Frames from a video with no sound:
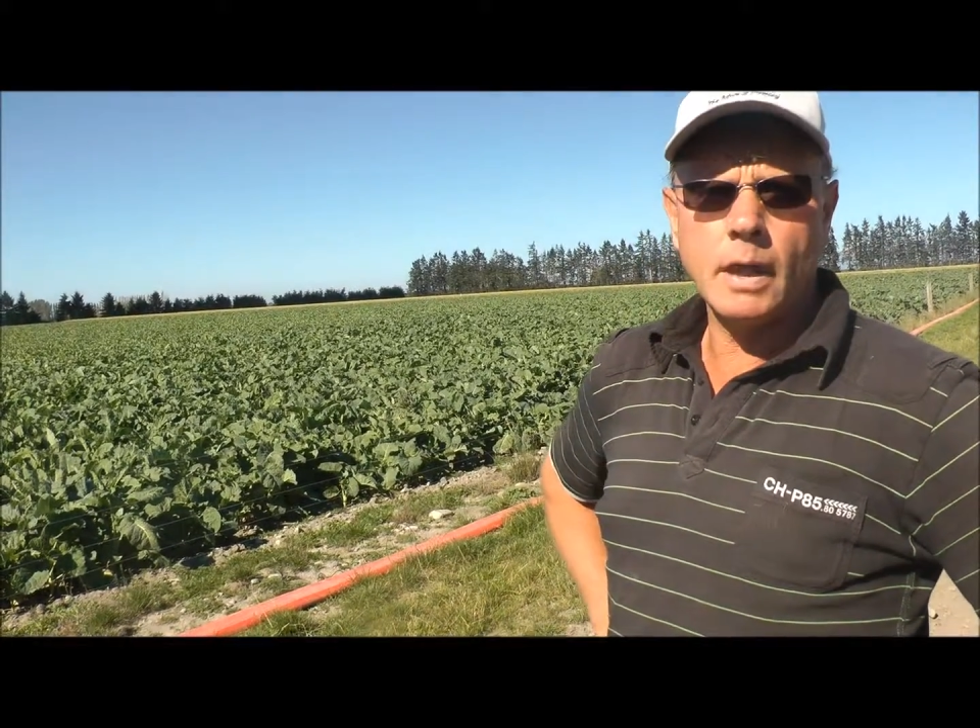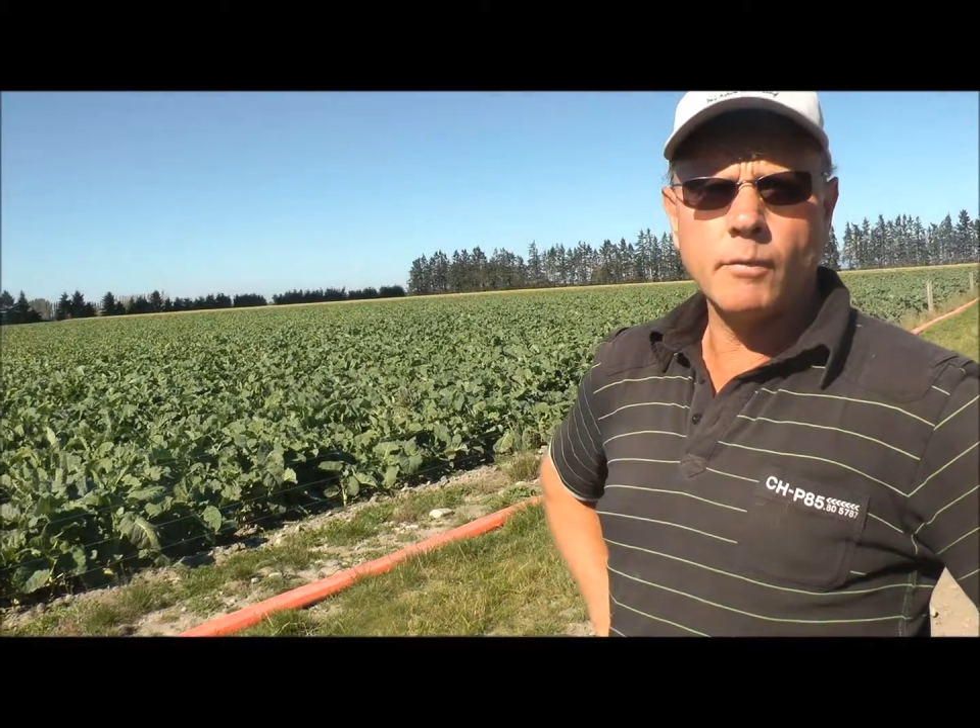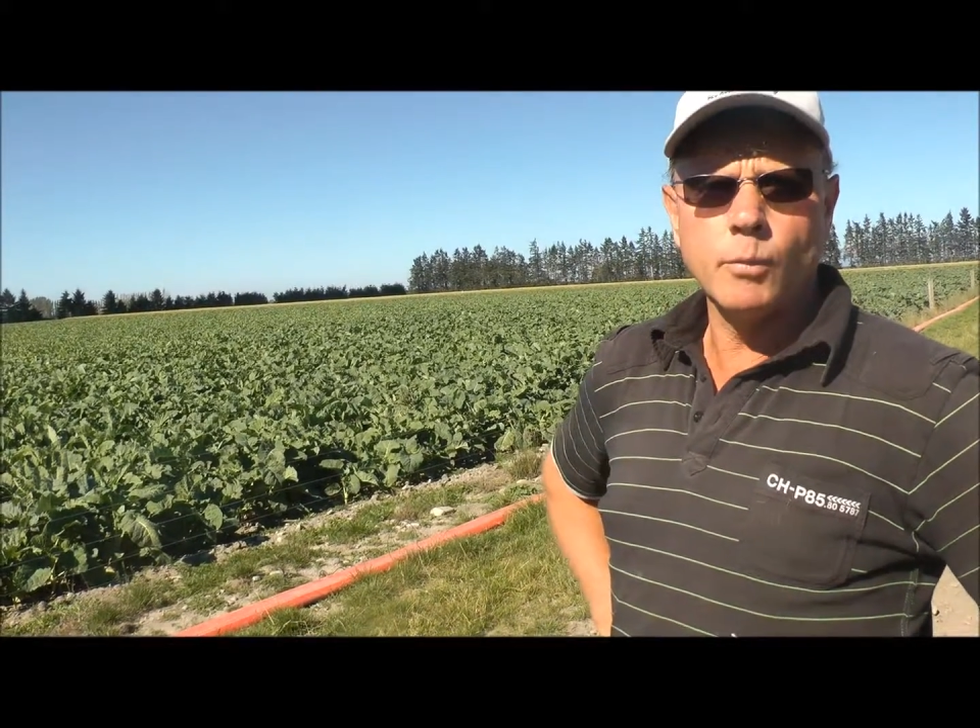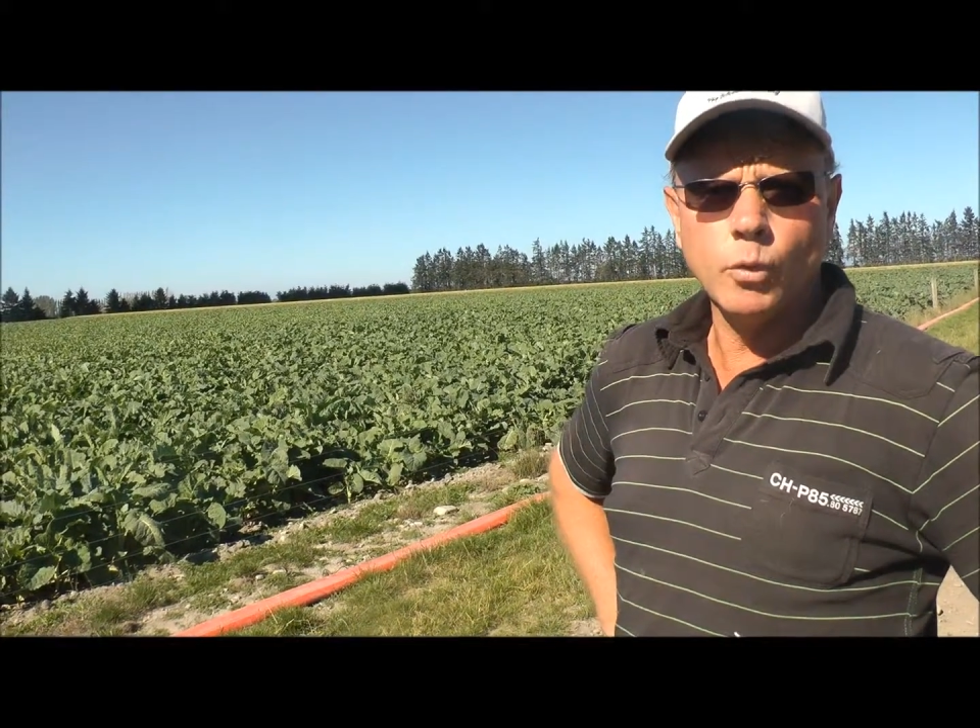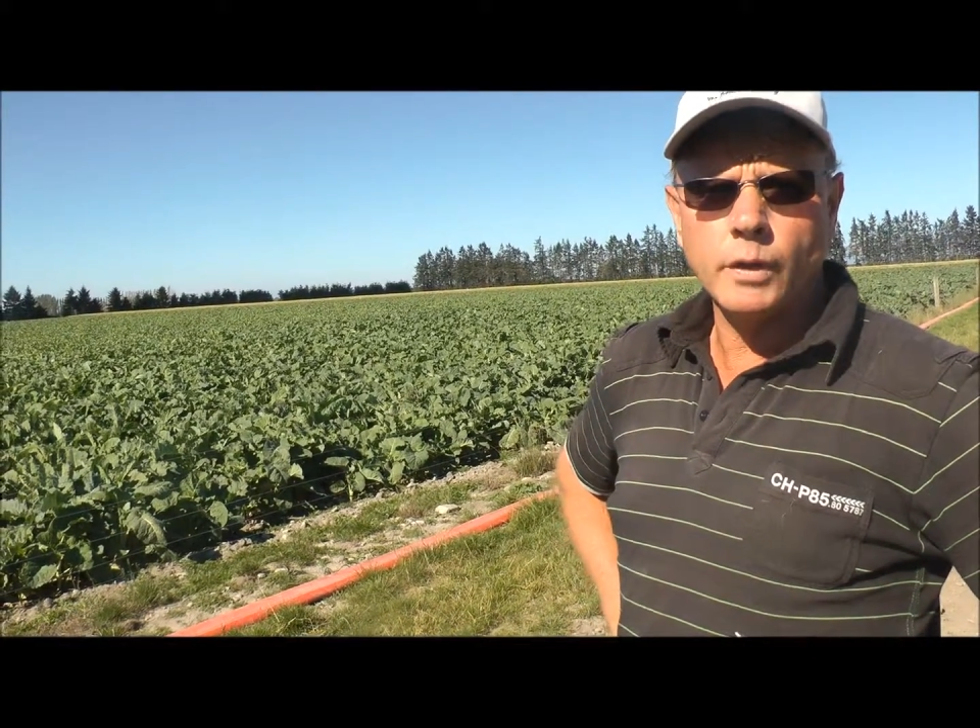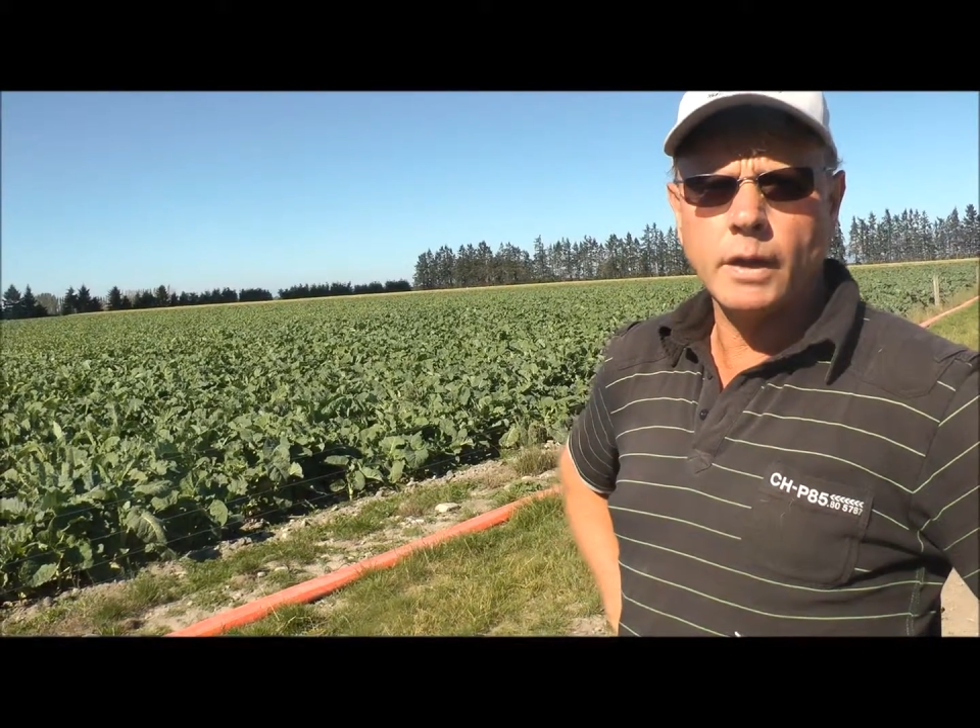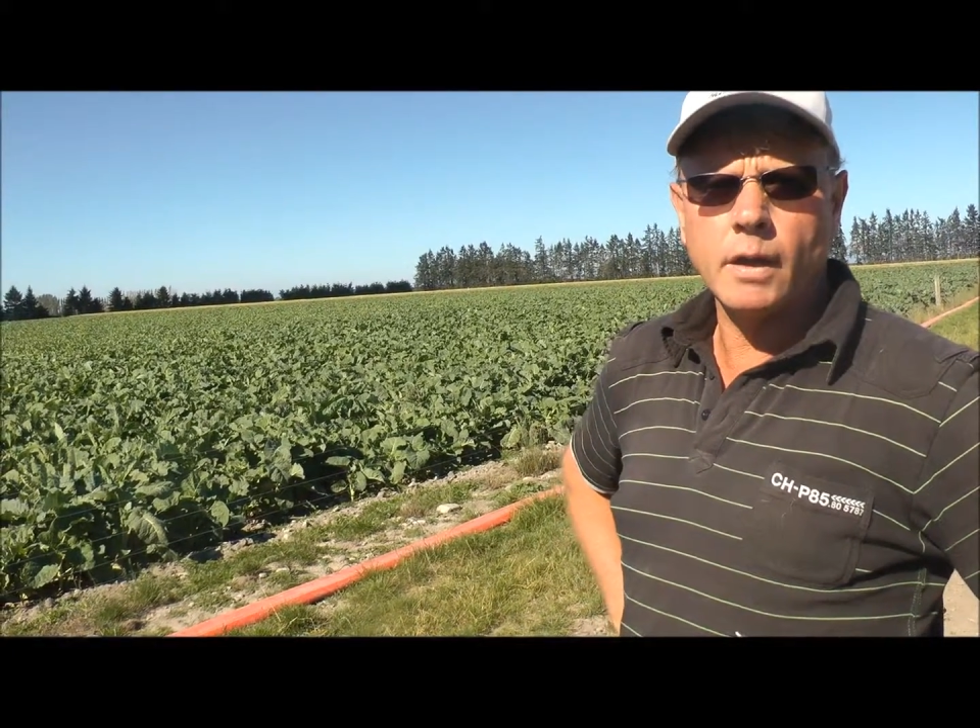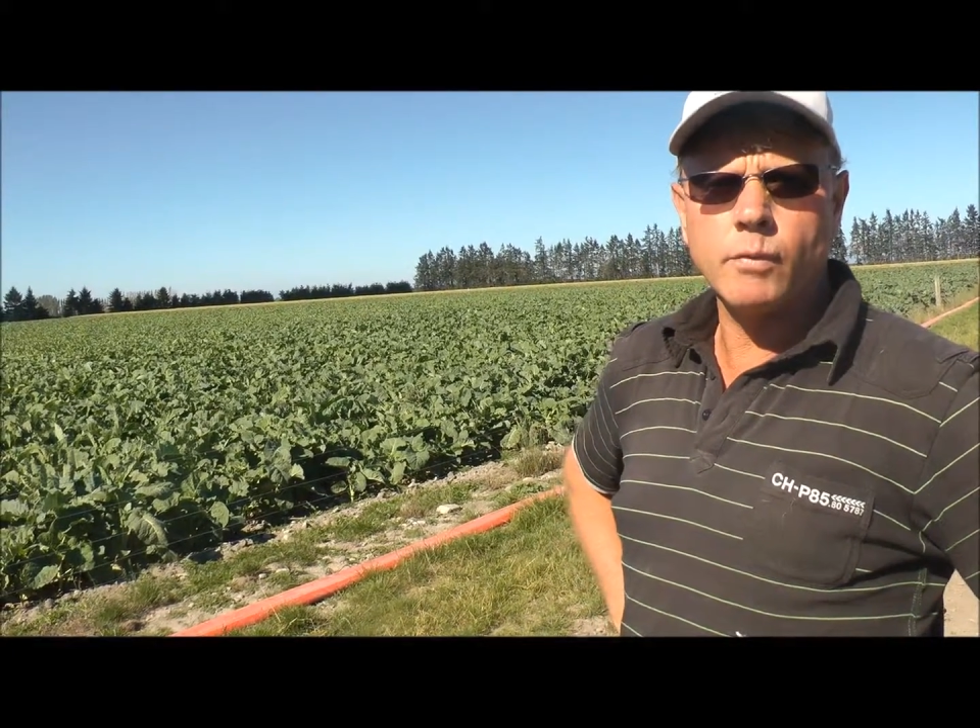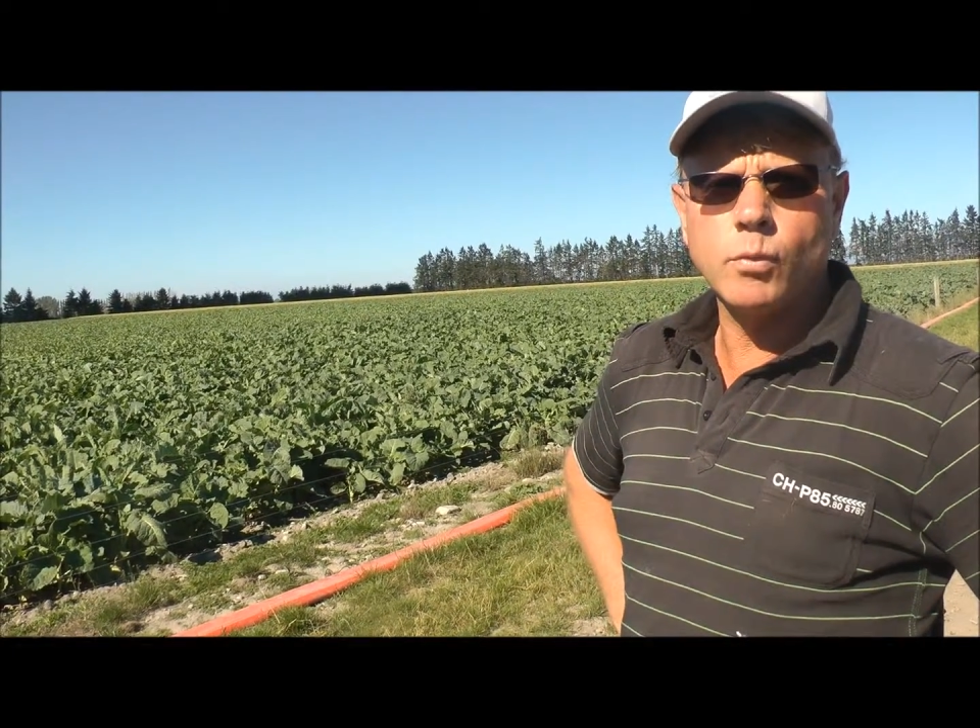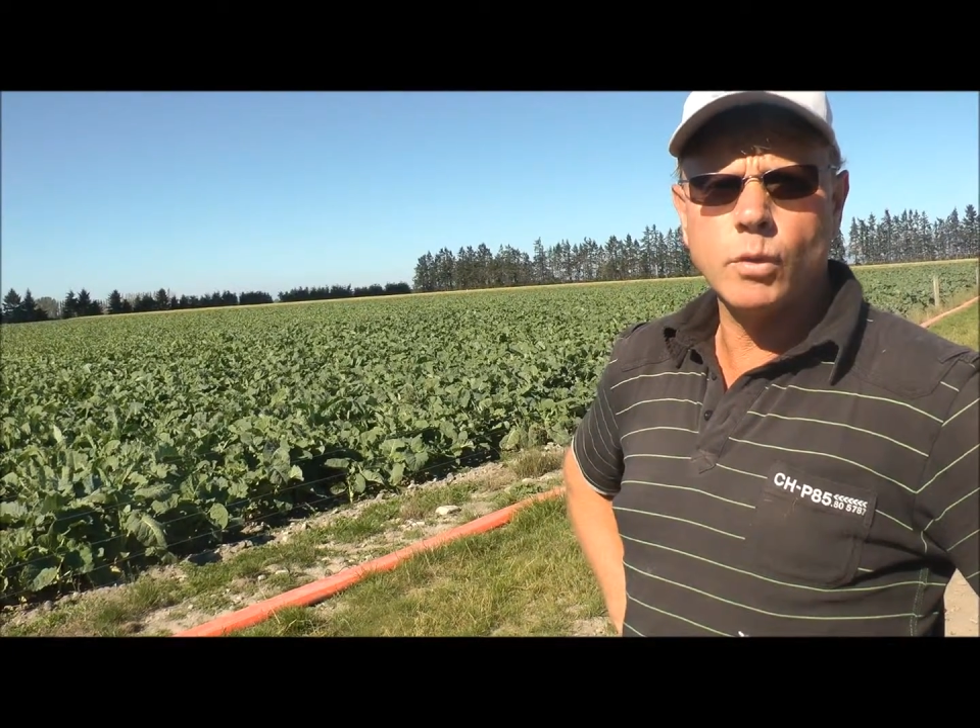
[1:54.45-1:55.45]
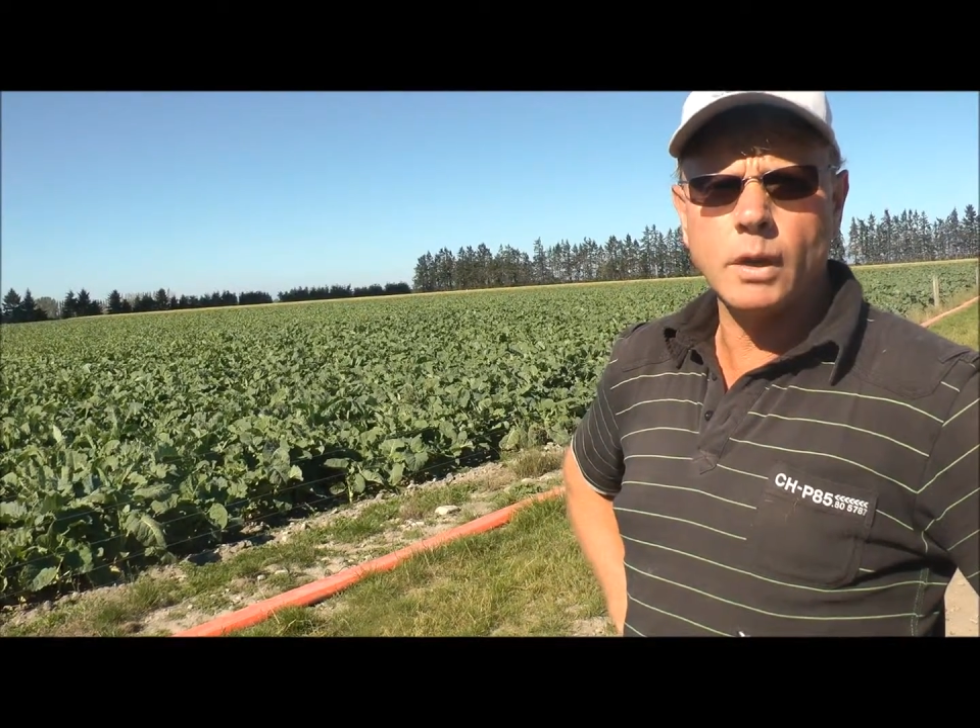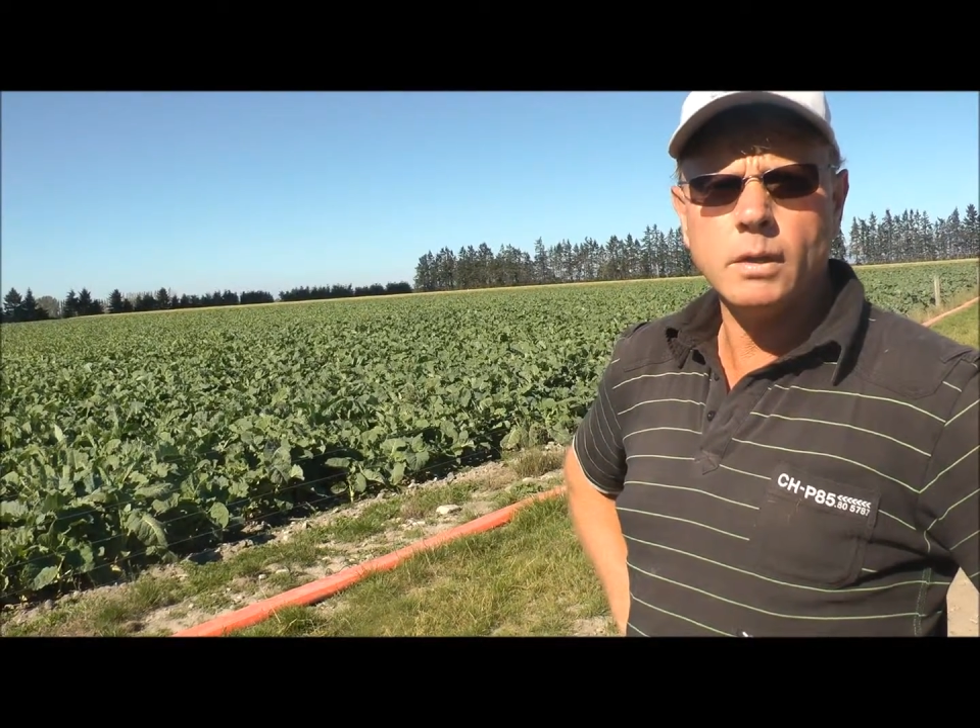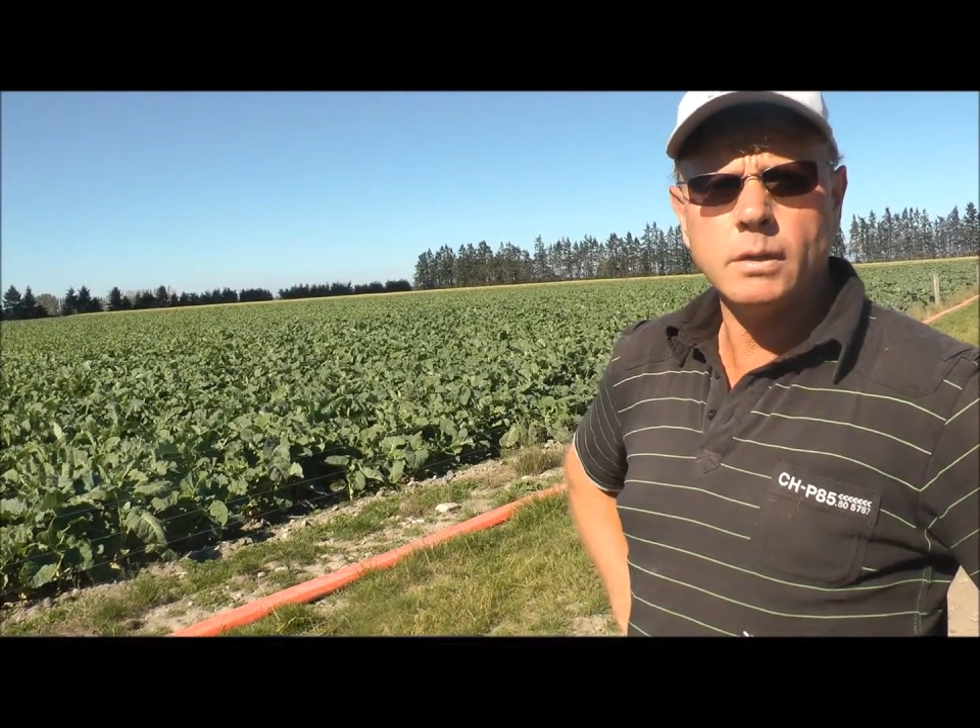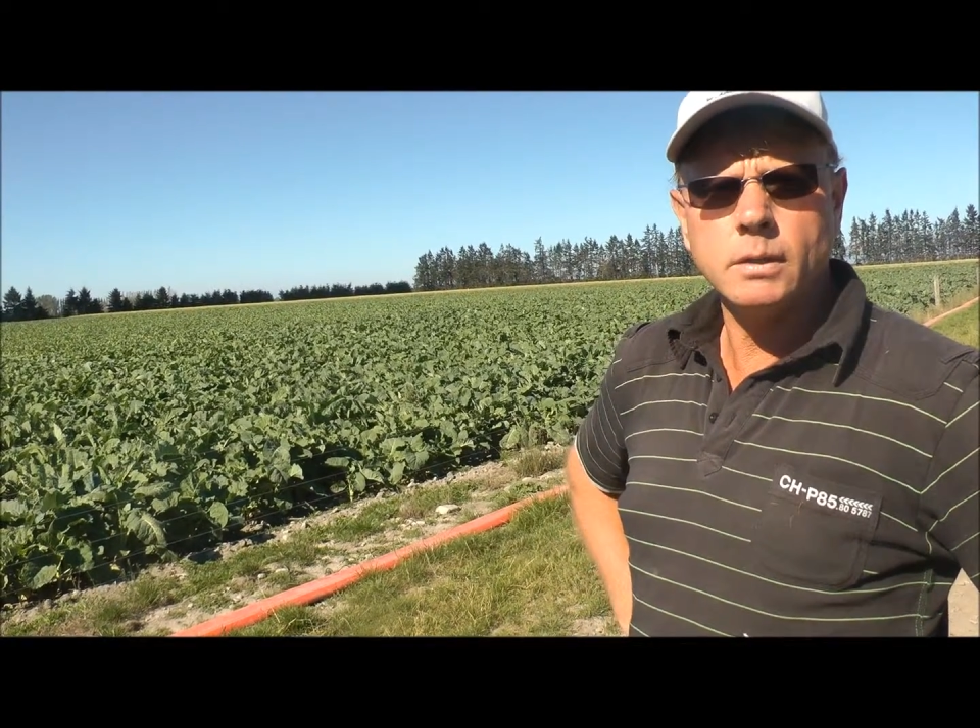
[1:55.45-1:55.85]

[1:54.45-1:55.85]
have more than enough water